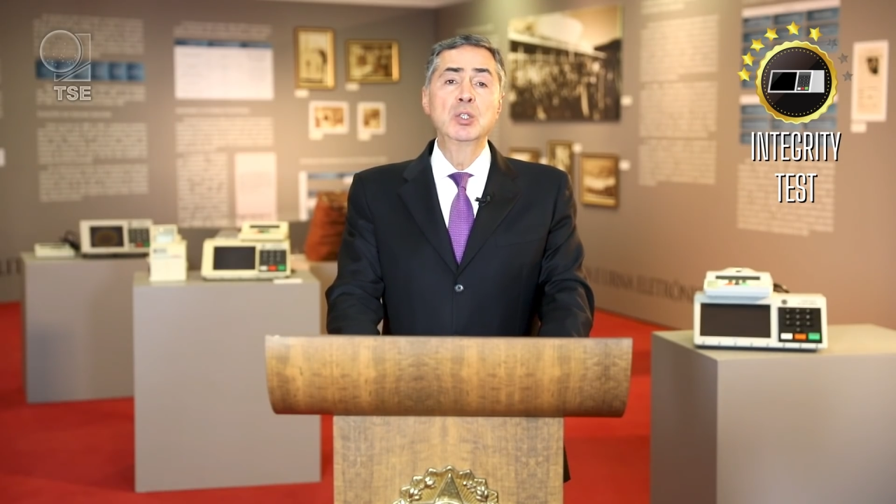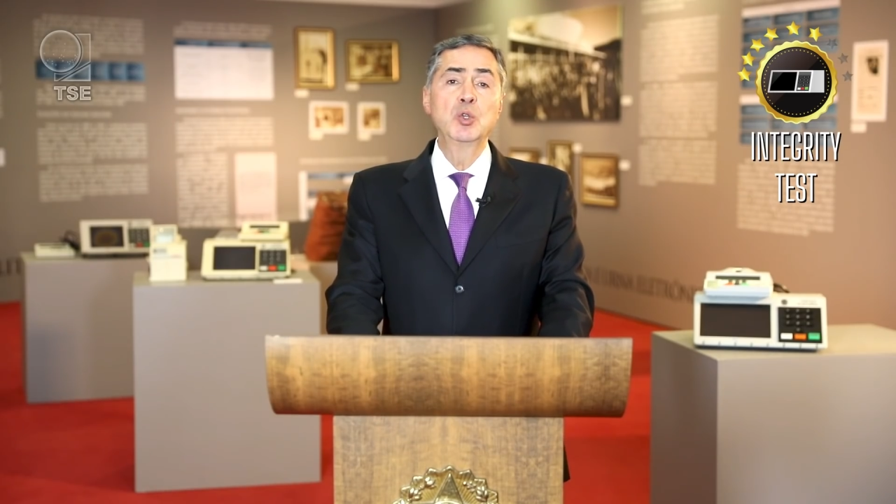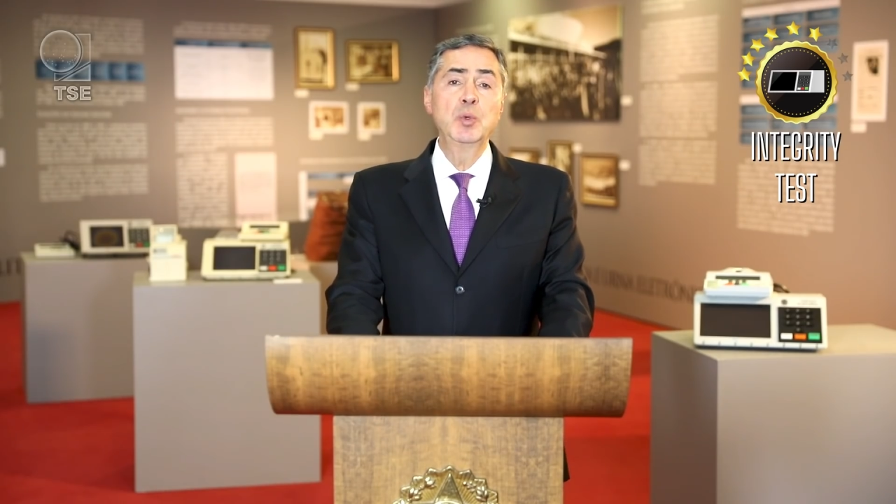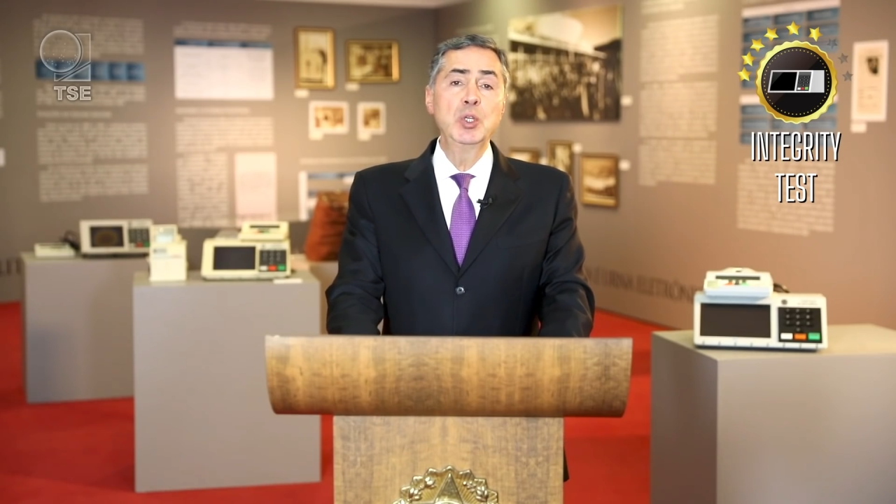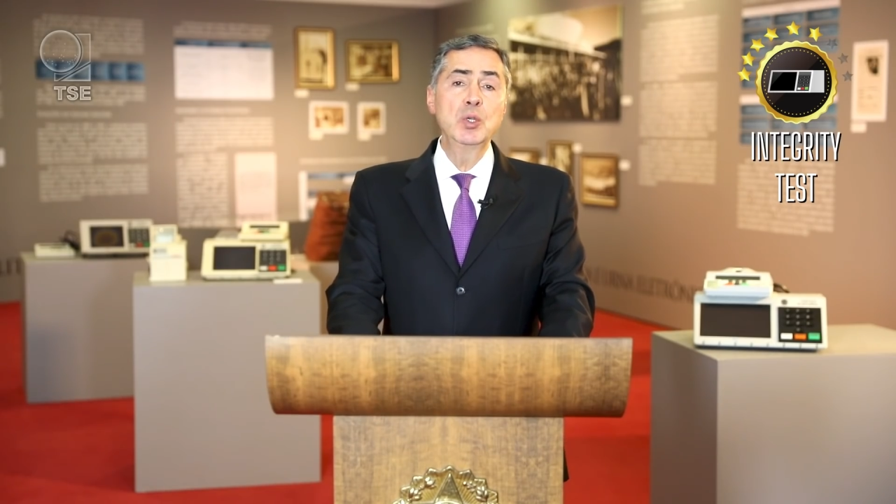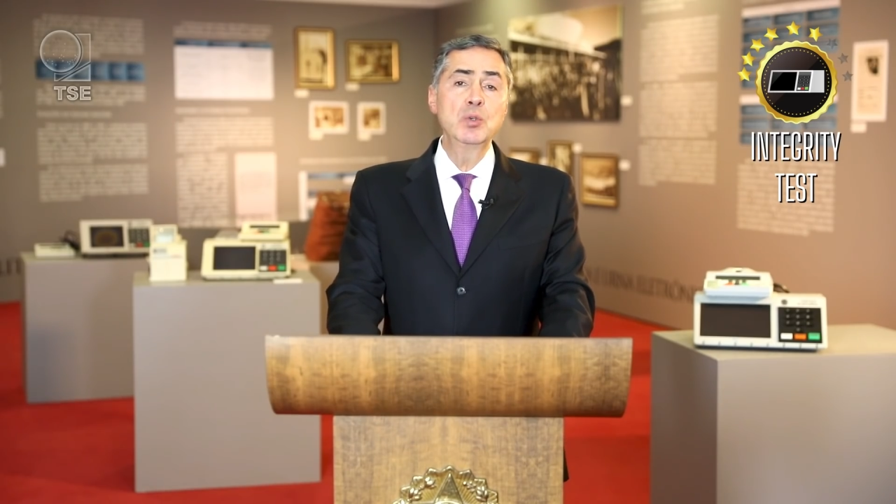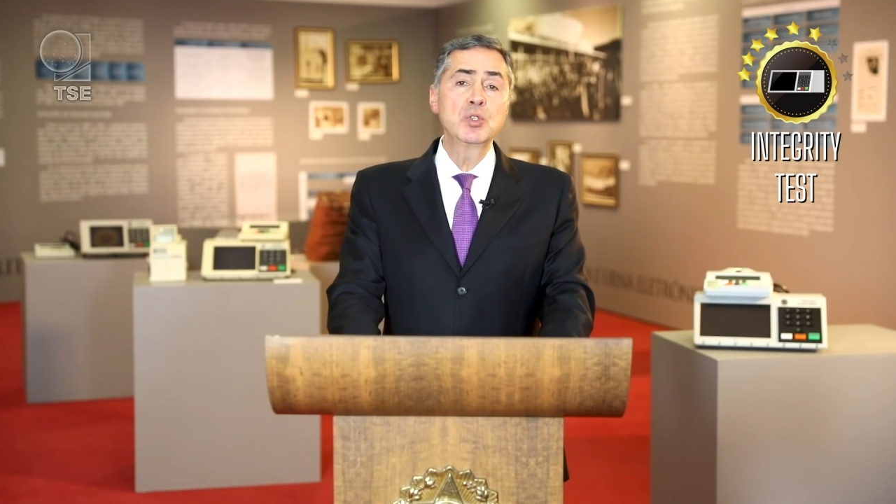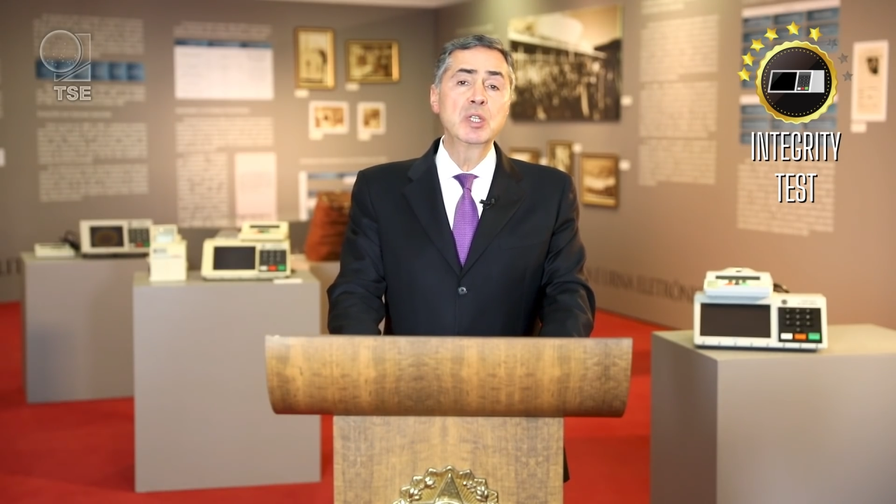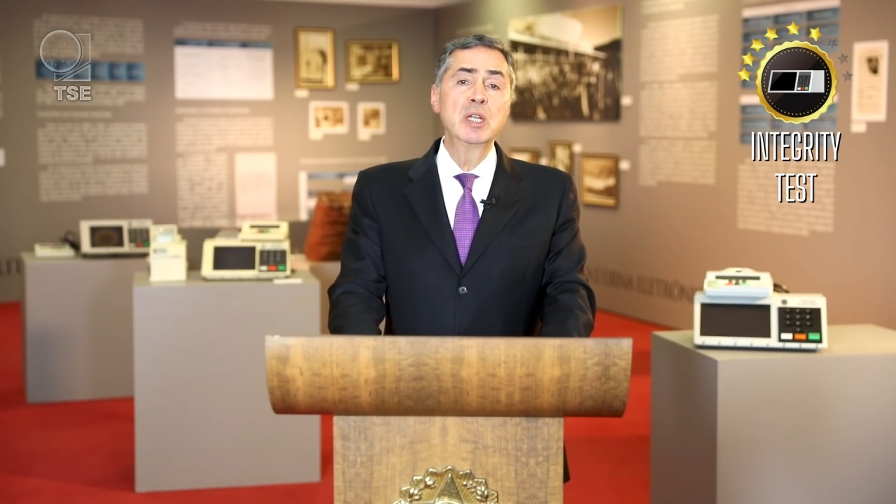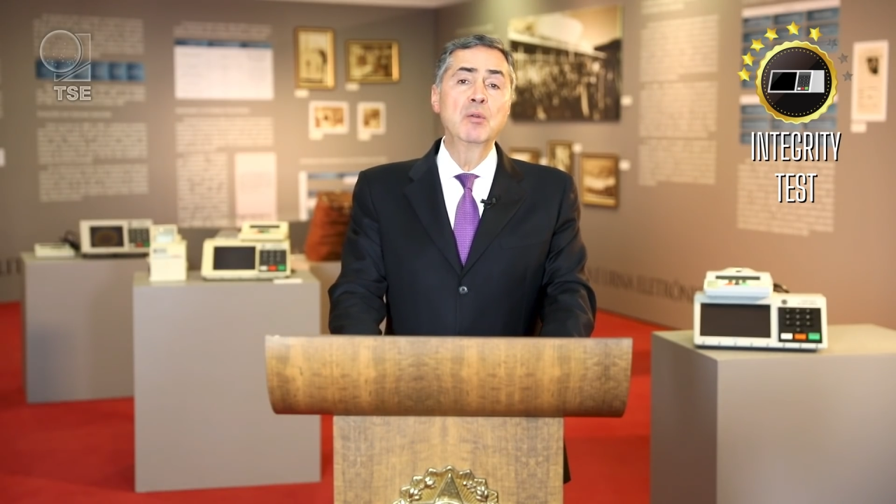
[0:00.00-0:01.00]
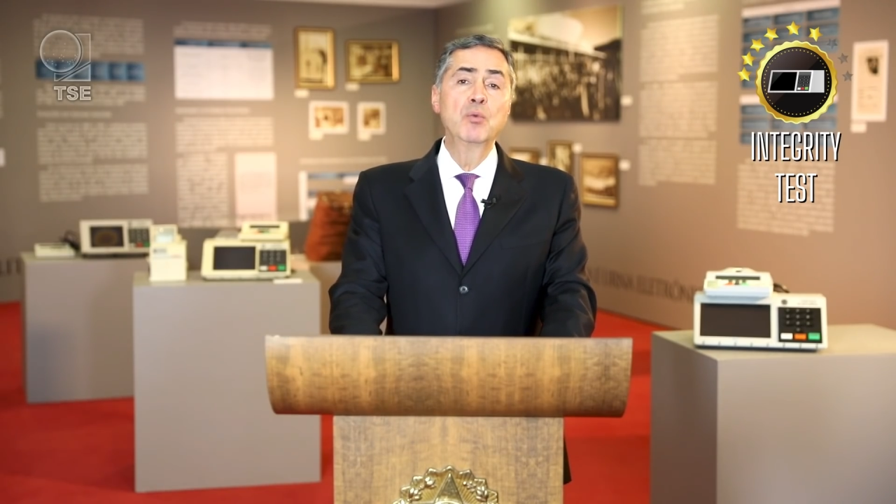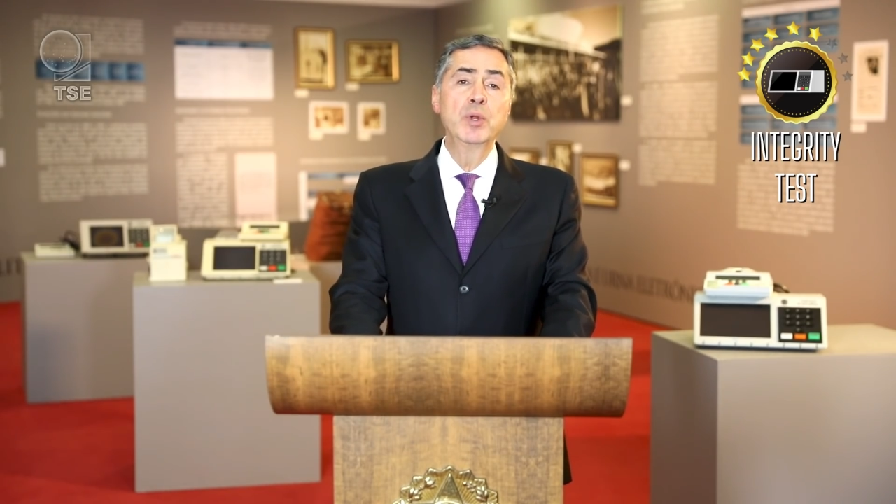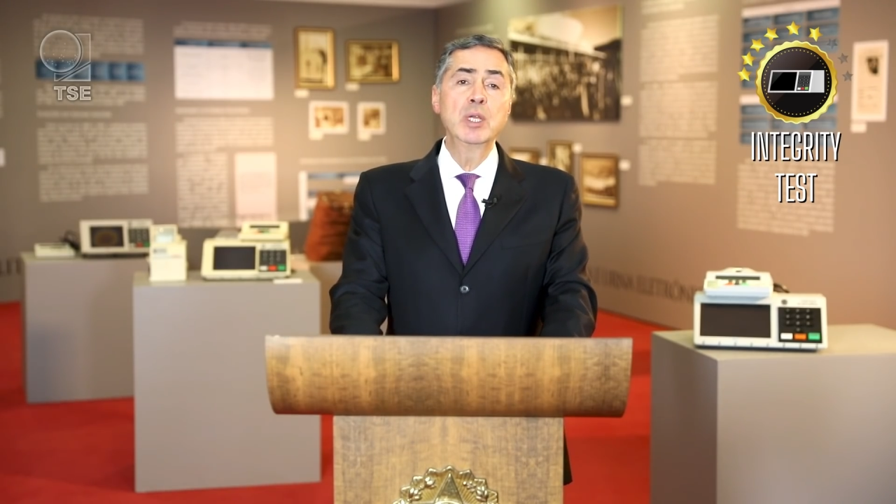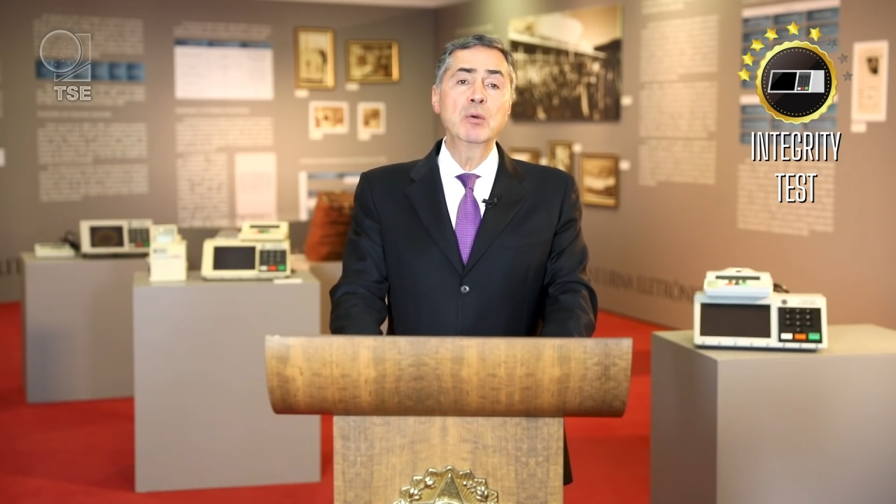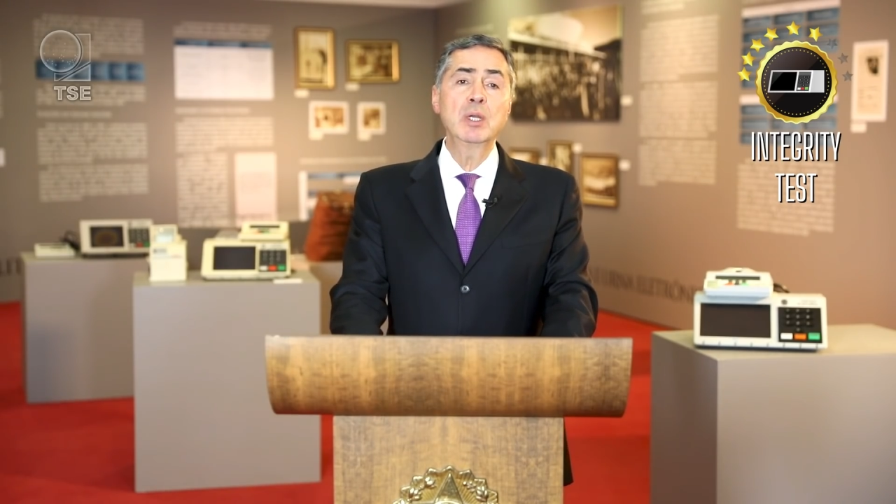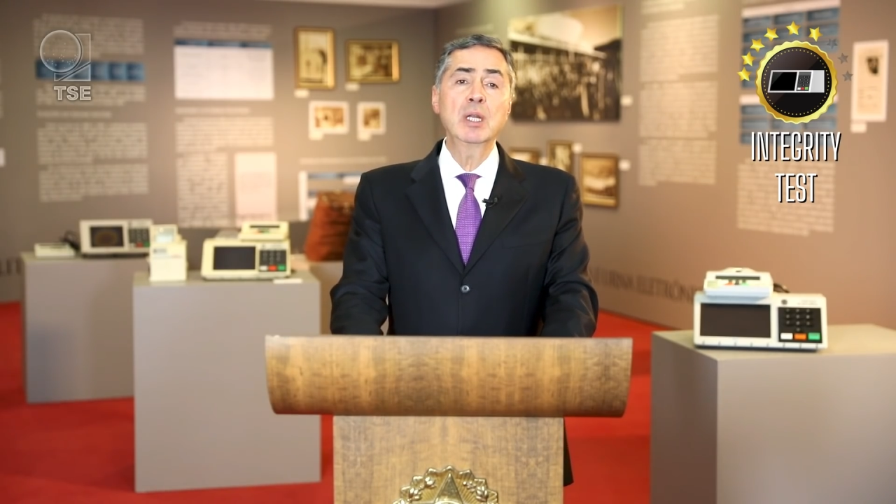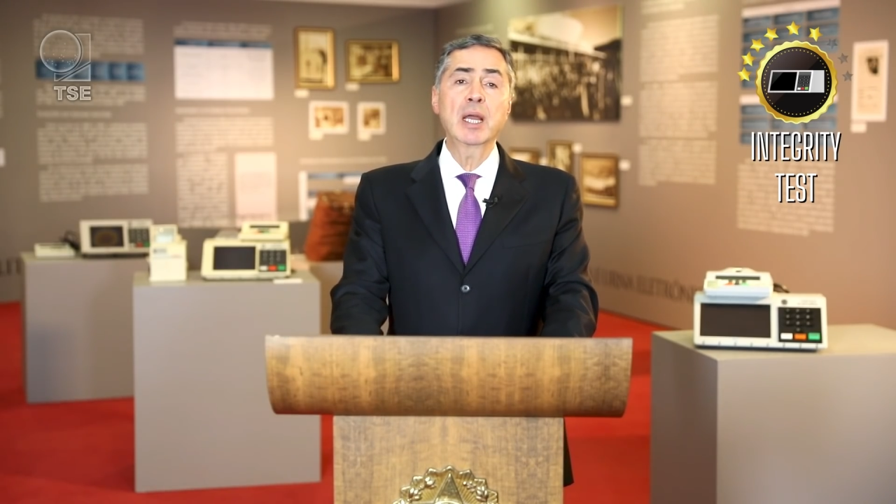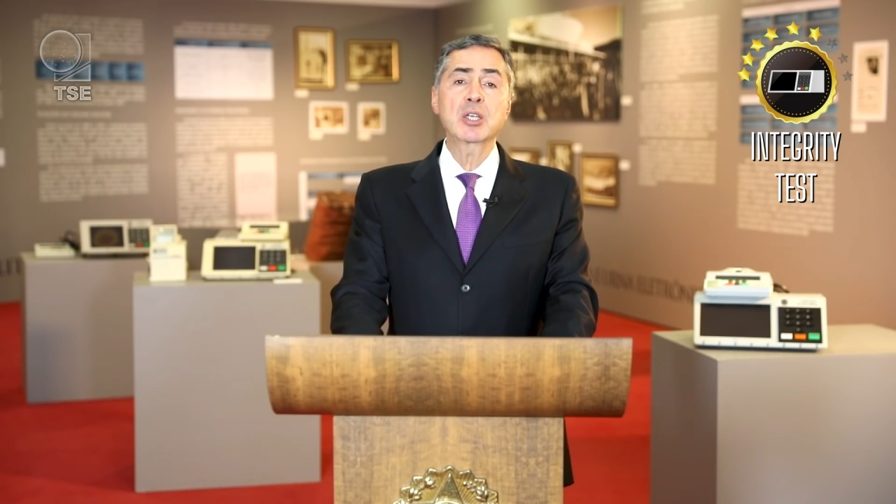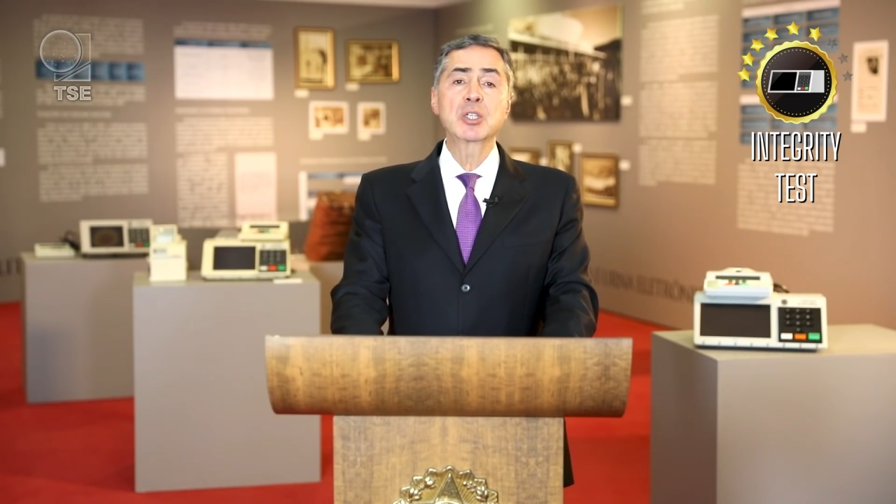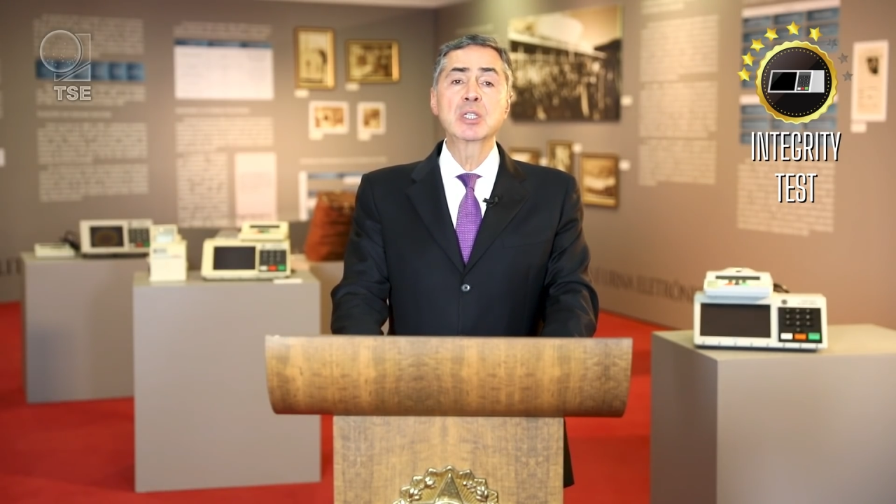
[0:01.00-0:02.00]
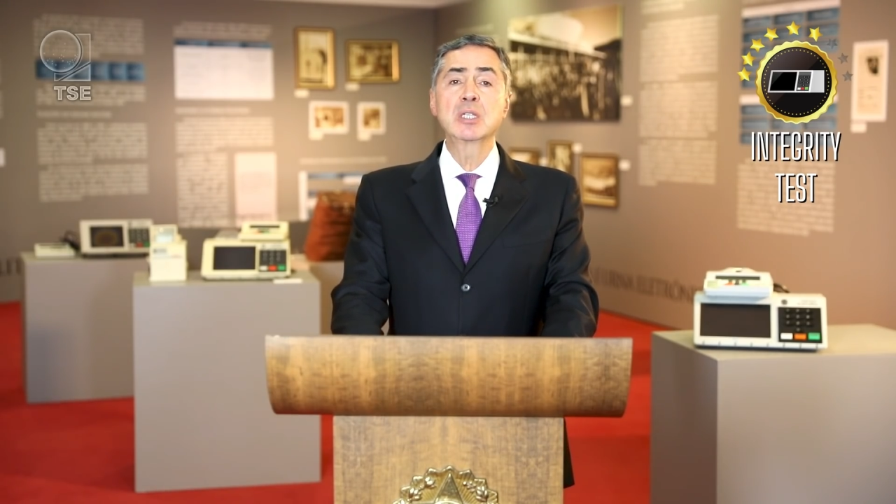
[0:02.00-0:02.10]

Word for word: to be used in a real election